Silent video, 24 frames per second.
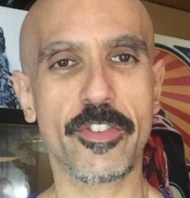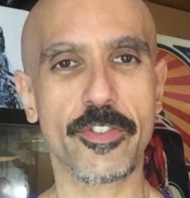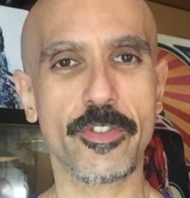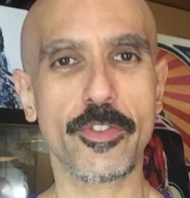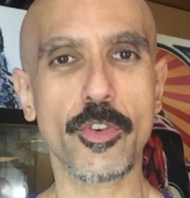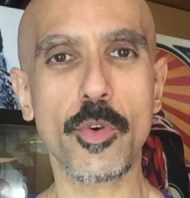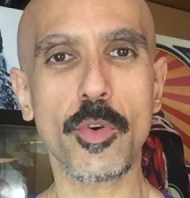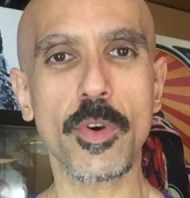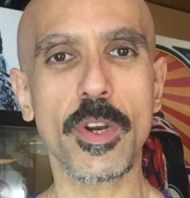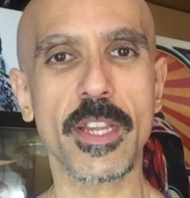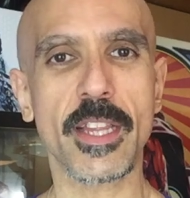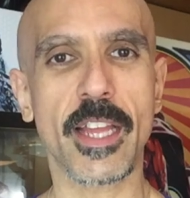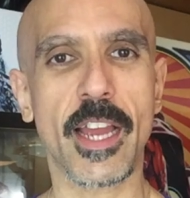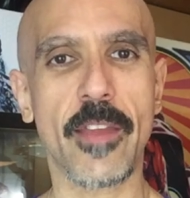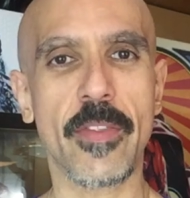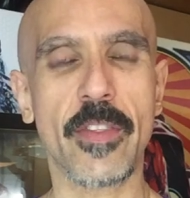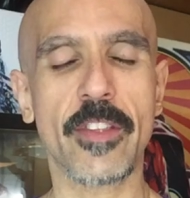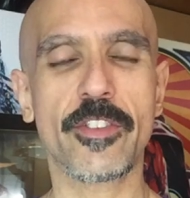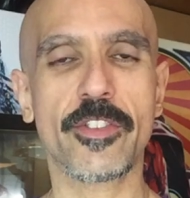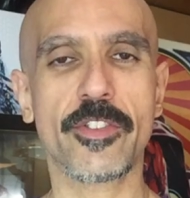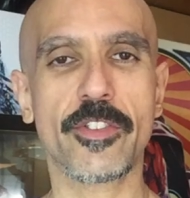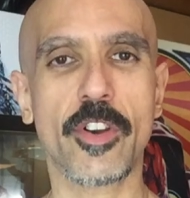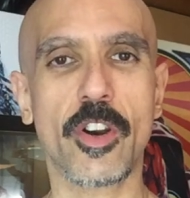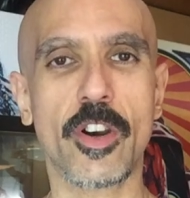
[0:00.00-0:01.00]
the storyline
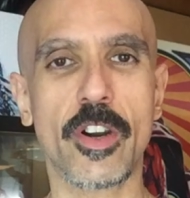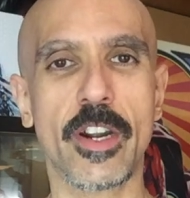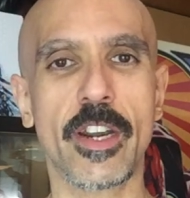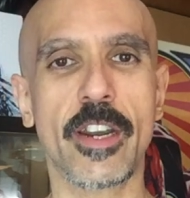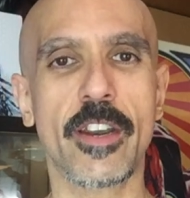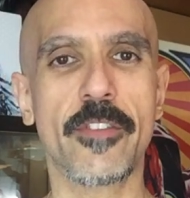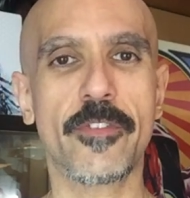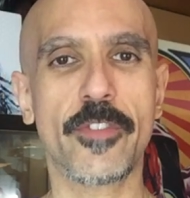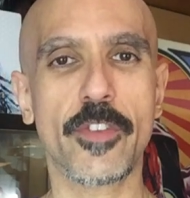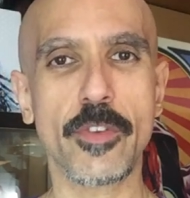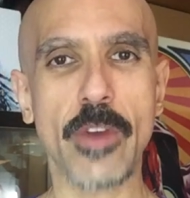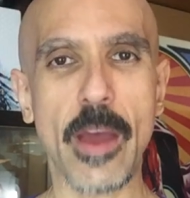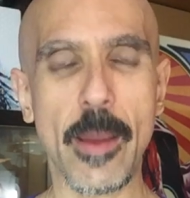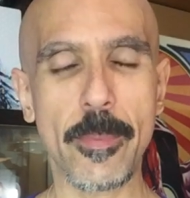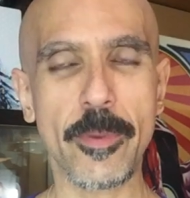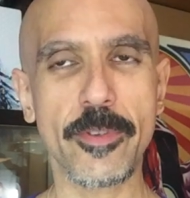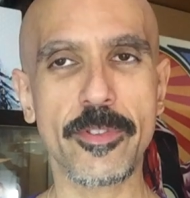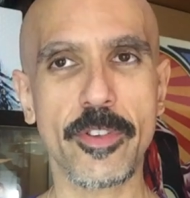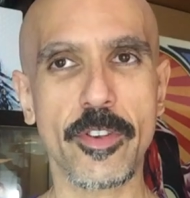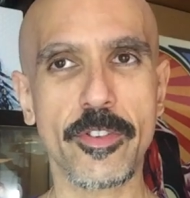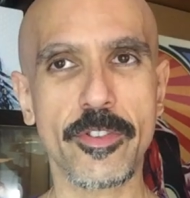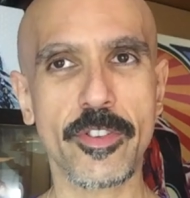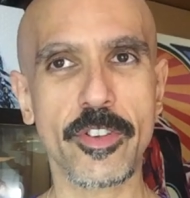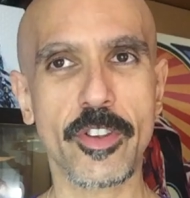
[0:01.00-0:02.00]
that started a few
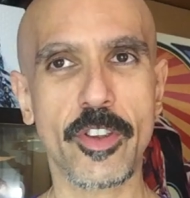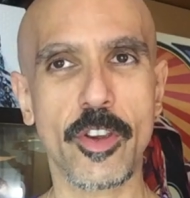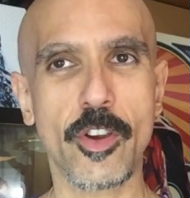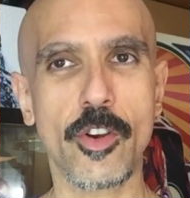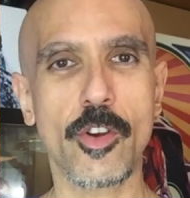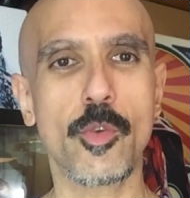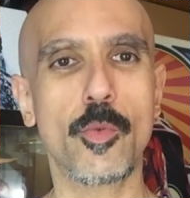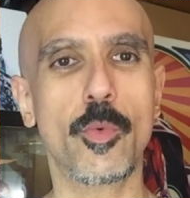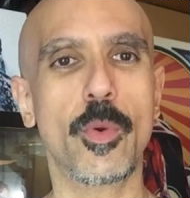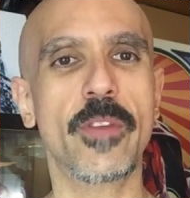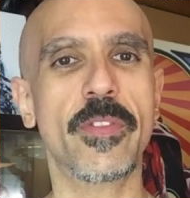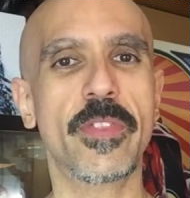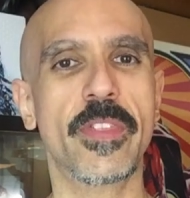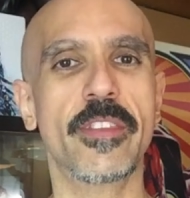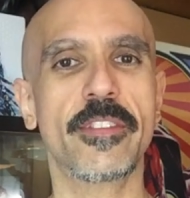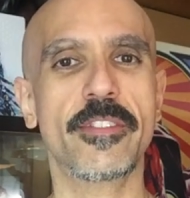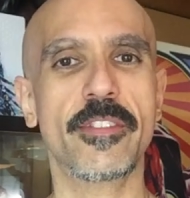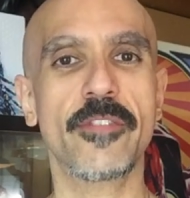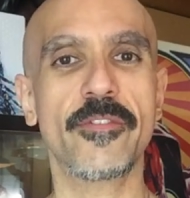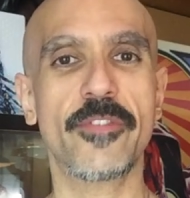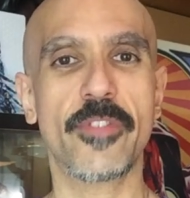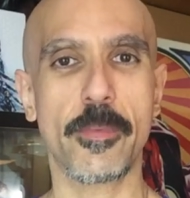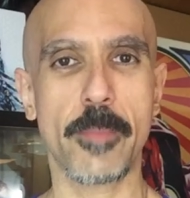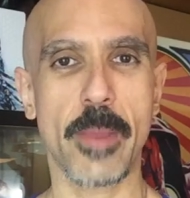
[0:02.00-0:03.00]
episodes ago with
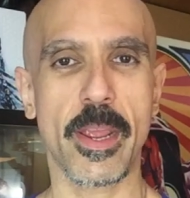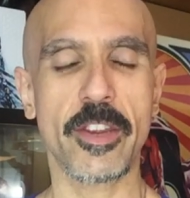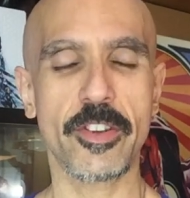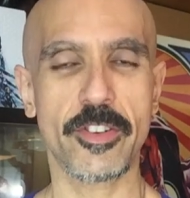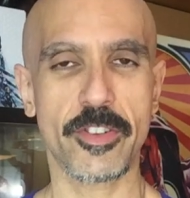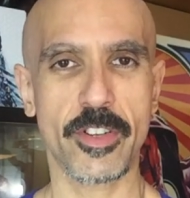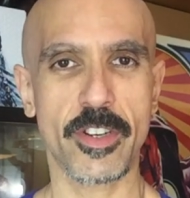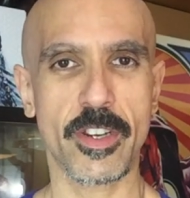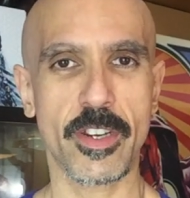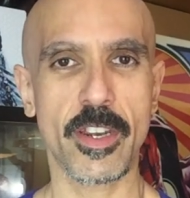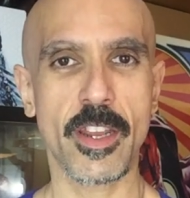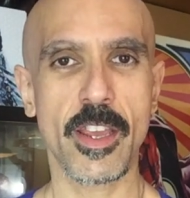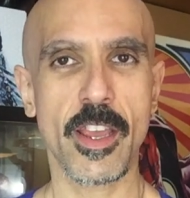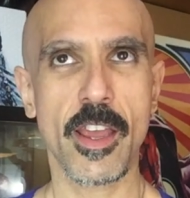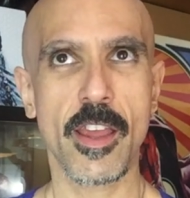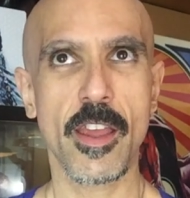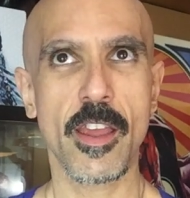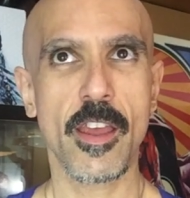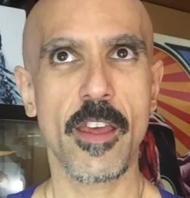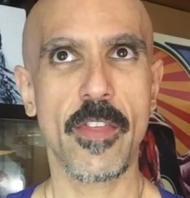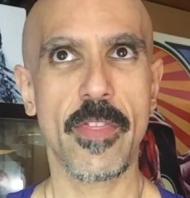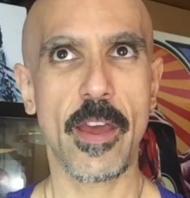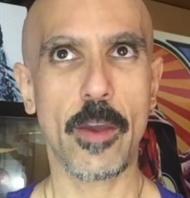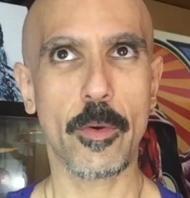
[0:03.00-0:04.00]
this information
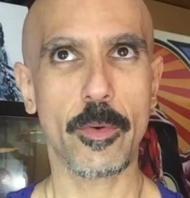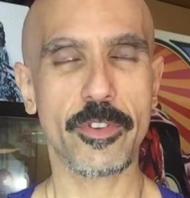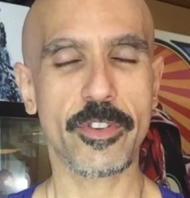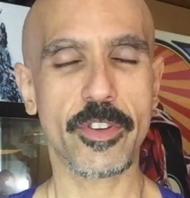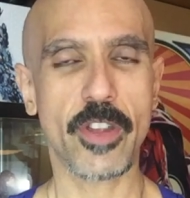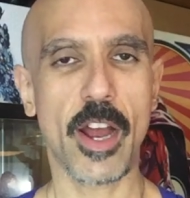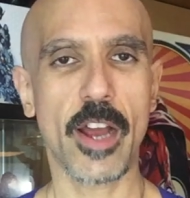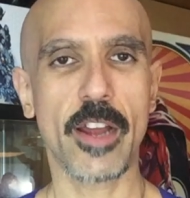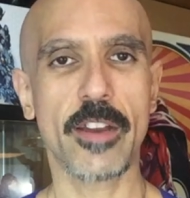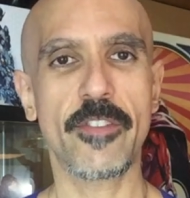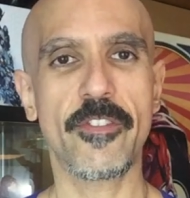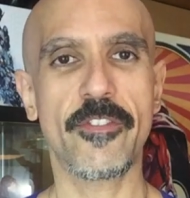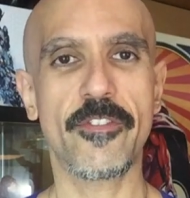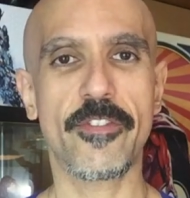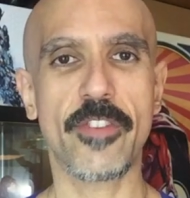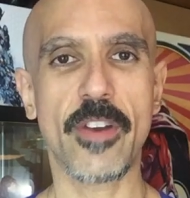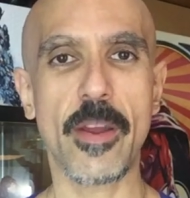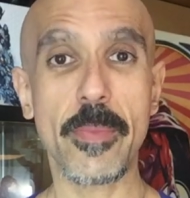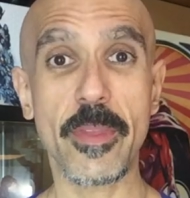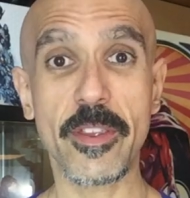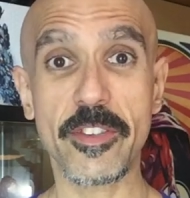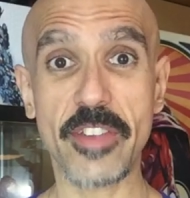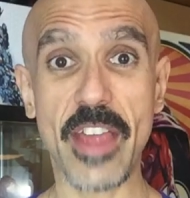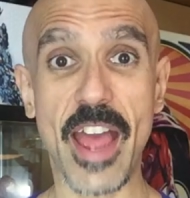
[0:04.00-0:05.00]
that was gotten
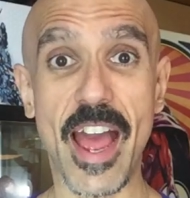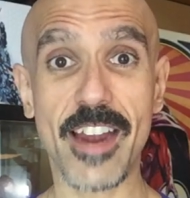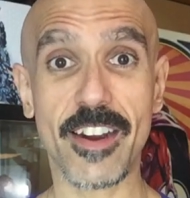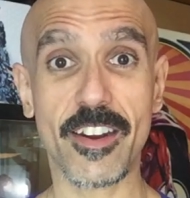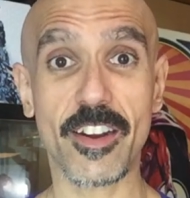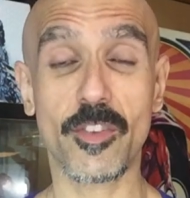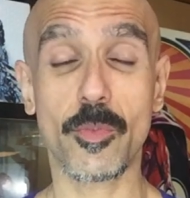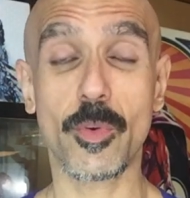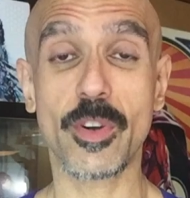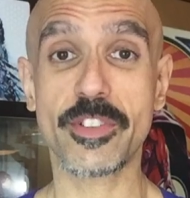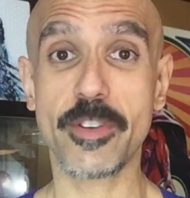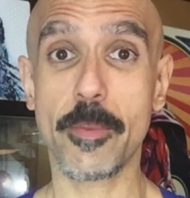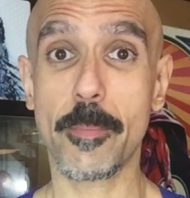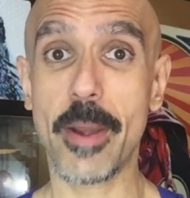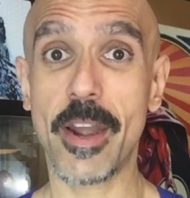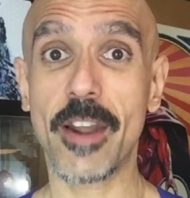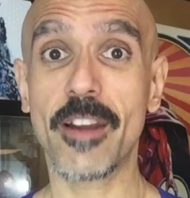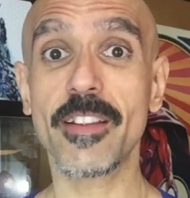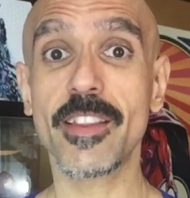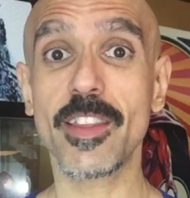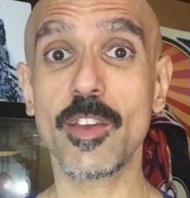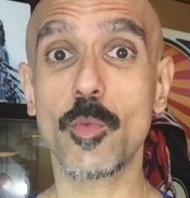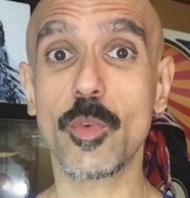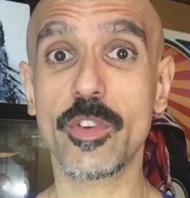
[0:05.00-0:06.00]
from this hacker, which
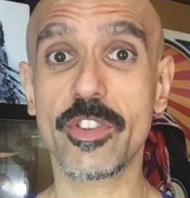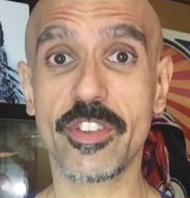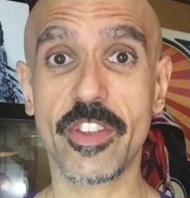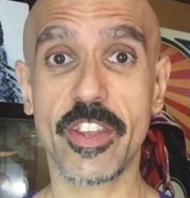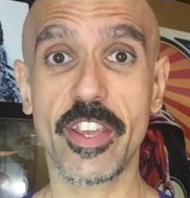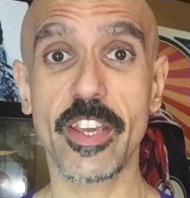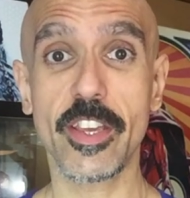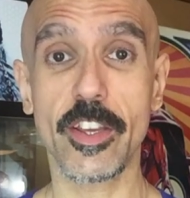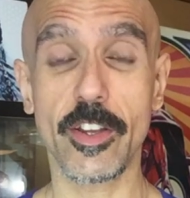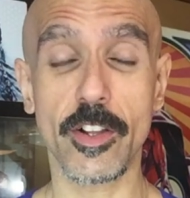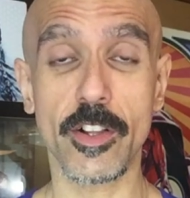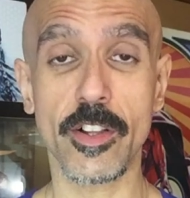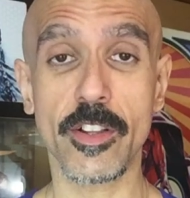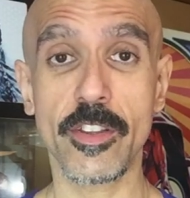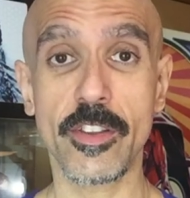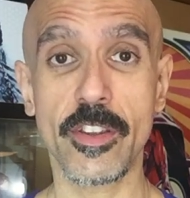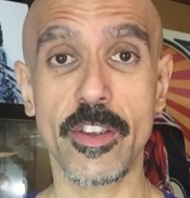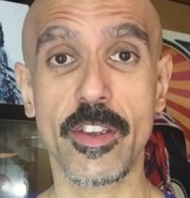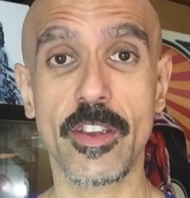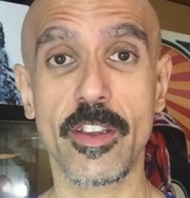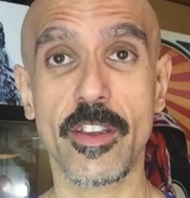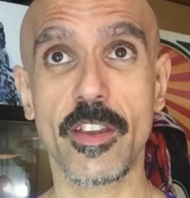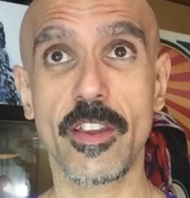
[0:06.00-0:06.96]
apparently was killed.